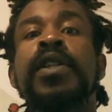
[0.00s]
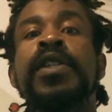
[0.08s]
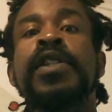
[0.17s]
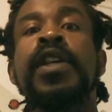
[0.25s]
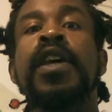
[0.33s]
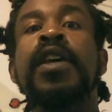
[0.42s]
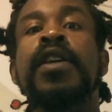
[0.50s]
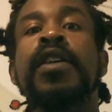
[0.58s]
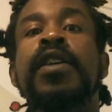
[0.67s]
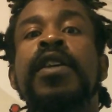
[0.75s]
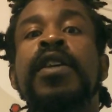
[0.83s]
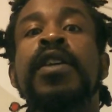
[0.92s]
J
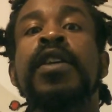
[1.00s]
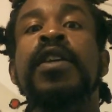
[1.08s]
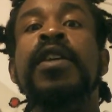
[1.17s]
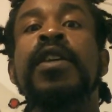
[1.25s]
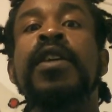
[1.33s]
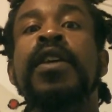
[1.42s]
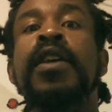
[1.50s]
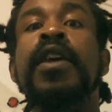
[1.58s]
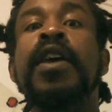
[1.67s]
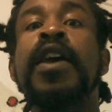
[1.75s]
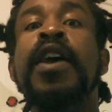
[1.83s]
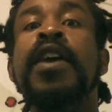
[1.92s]
E
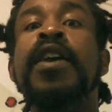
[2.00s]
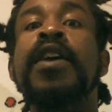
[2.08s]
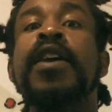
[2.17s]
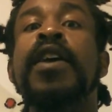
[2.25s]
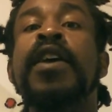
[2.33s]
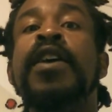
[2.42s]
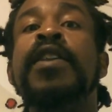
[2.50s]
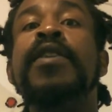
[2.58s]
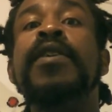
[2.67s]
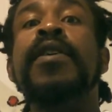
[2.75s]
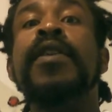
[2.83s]
A N,